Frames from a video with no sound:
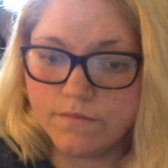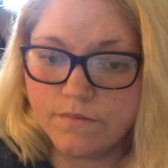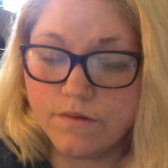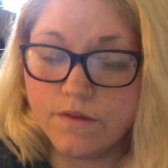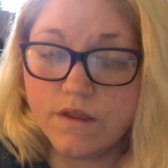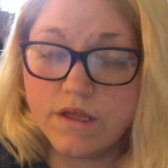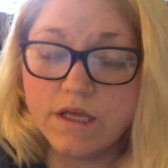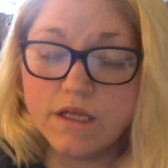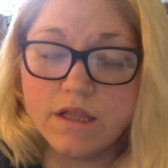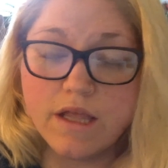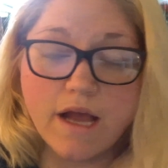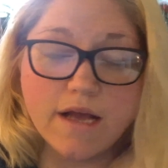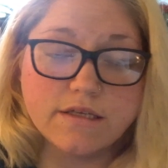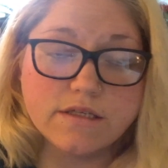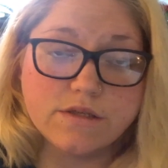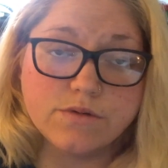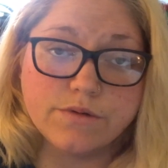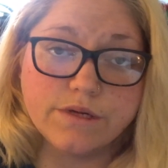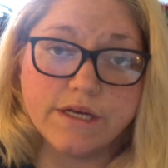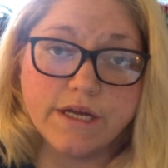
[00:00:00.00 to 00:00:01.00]
the
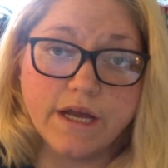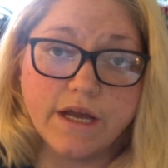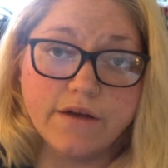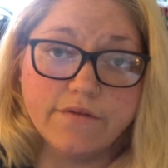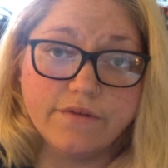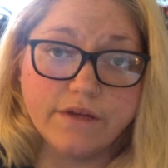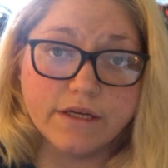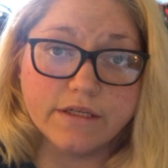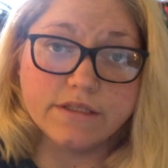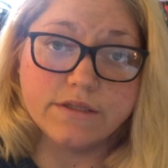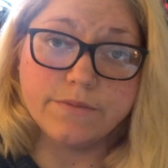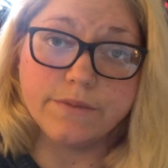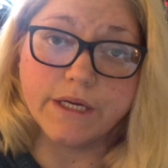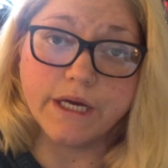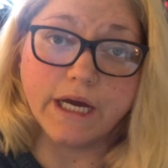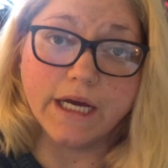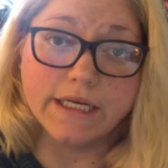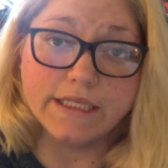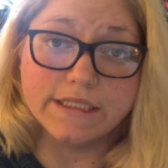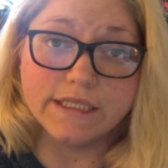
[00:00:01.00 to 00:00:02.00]
last three have yet to be
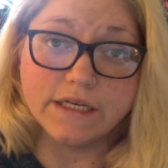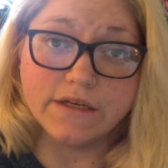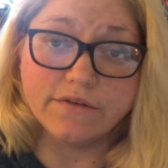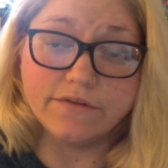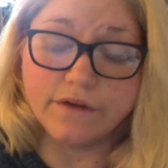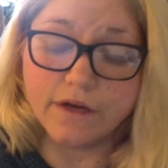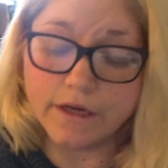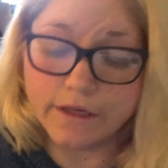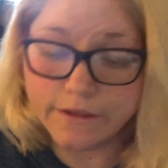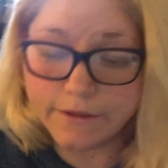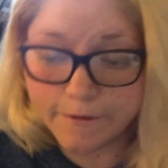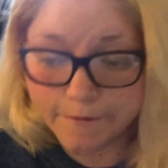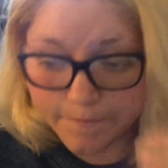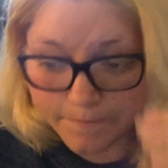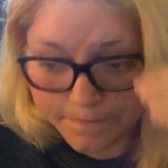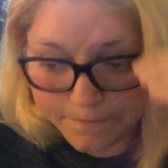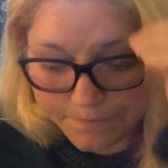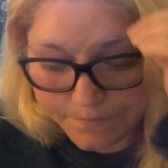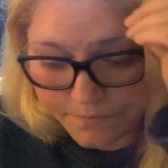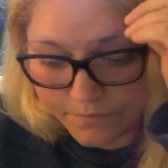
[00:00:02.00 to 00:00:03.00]
identified.
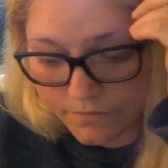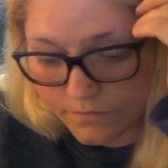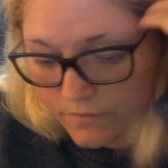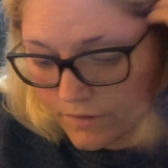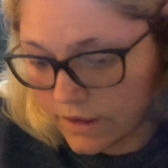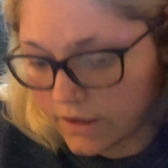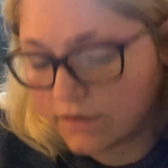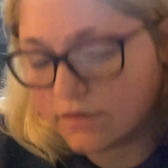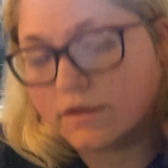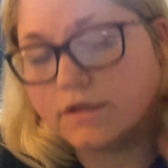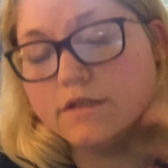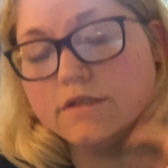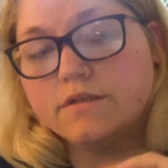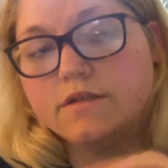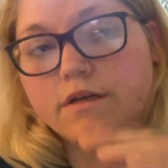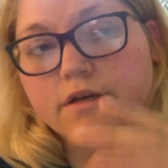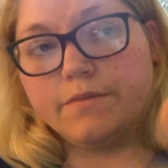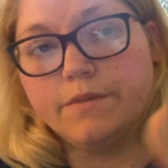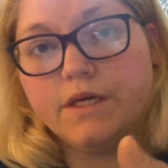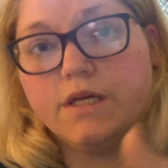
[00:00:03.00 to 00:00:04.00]
Because,
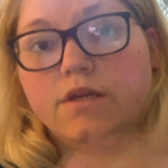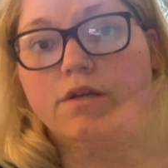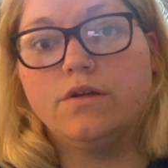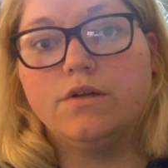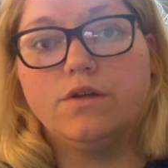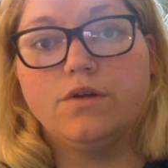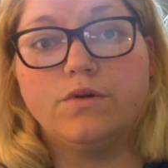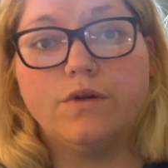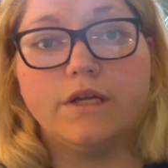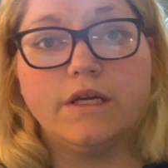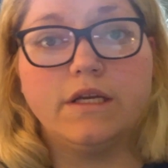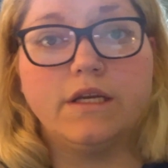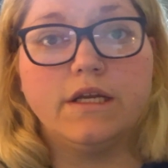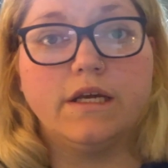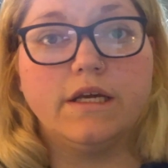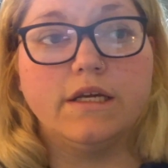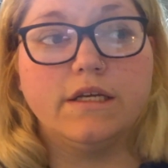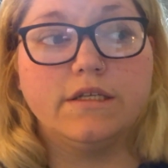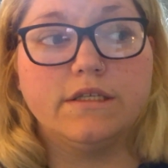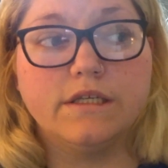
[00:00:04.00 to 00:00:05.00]
uh, I mean, you need
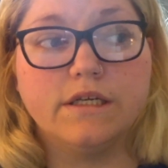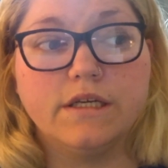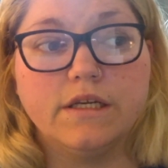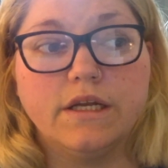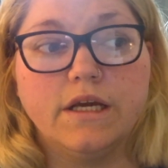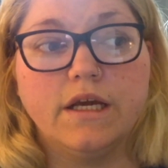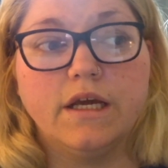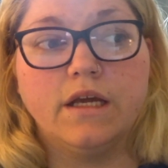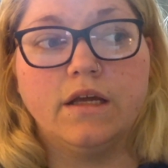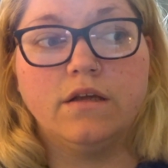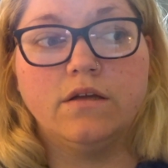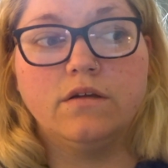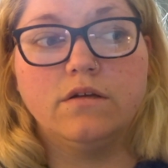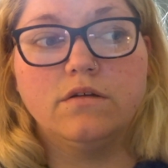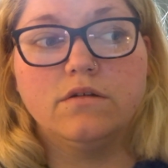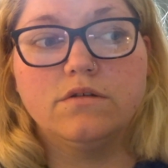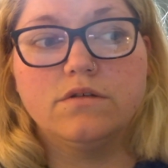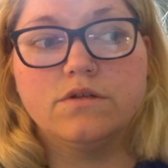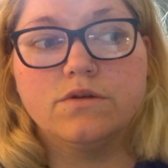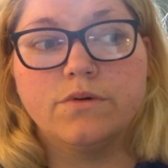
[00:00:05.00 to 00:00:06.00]
a DNA
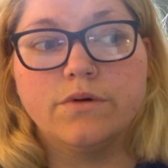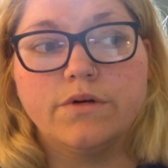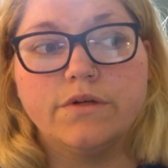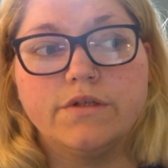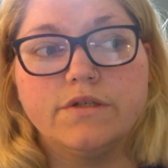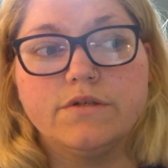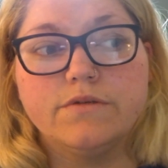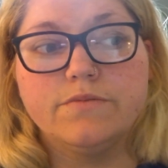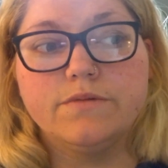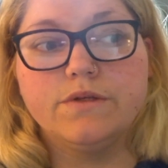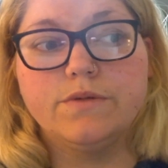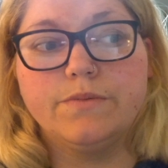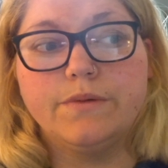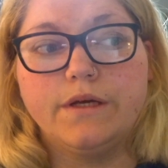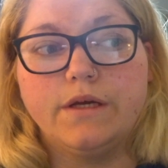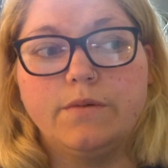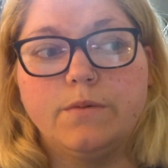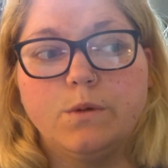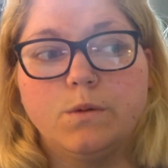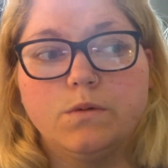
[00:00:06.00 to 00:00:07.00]
source to
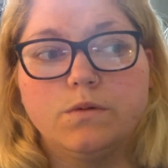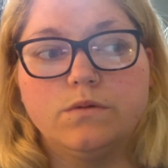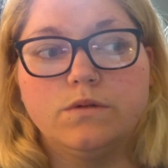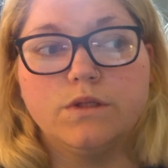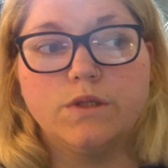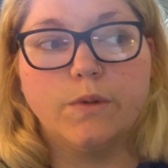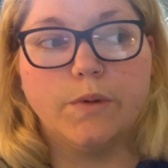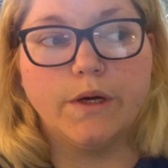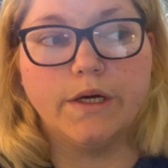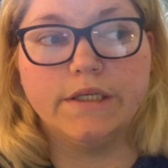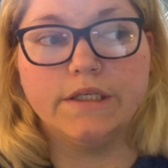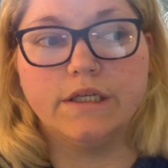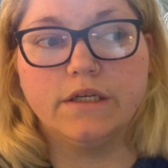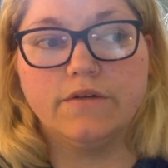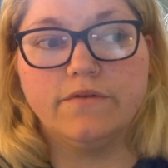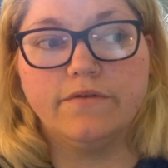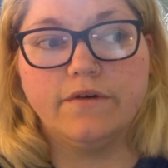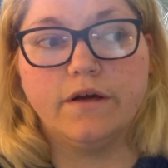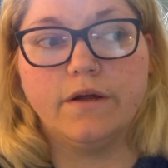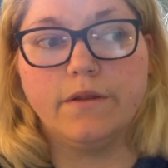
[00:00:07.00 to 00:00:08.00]
be able to
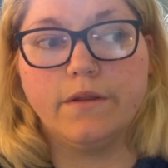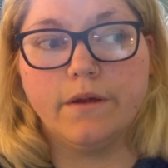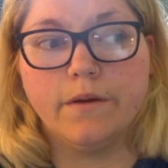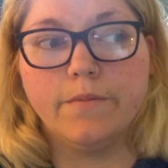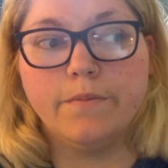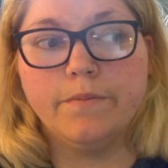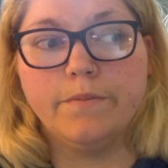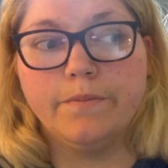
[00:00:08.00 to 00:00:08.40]
identify them.